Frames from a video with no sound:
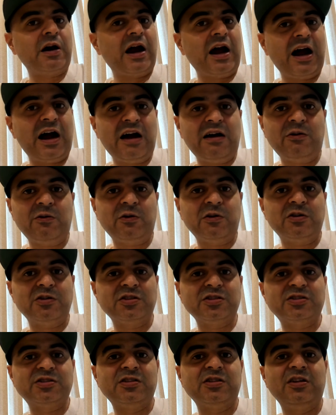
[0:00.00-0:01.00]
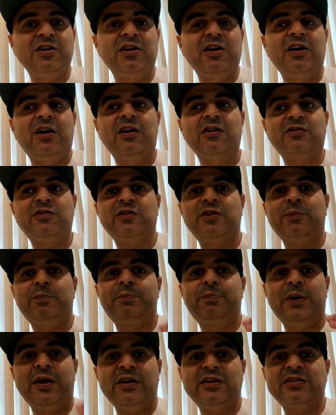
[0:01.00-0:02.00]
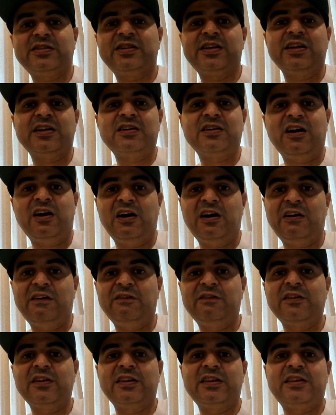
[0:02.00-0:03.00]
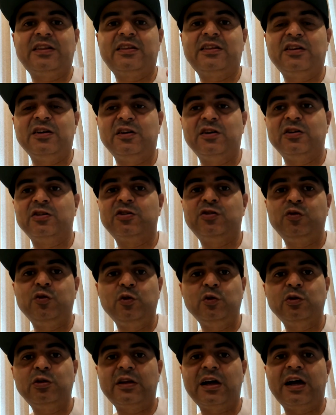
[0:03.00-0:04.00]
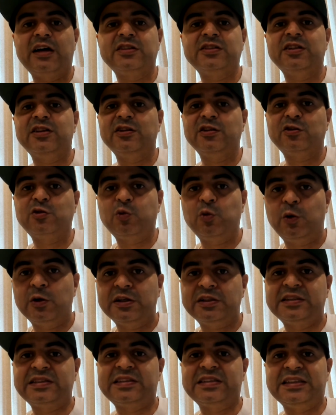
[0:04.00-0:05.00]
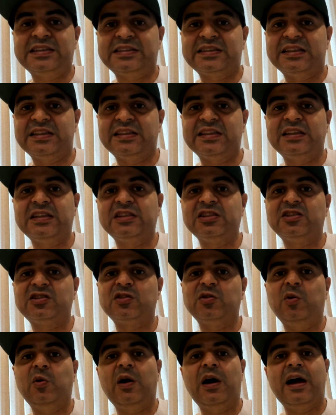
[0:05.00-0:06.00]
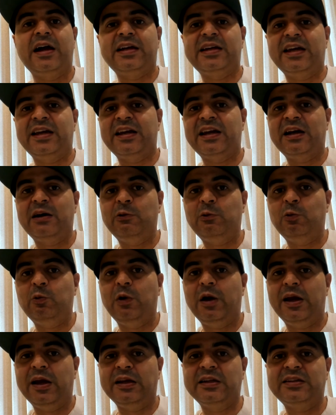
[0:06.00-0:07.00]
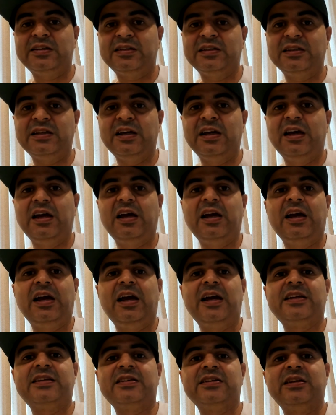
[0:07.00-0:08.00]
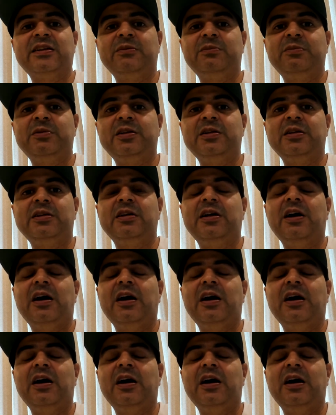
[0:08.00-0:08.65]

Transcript: hours until the Bears kick off the 2020 season. So I cannot wait. It's gonna be,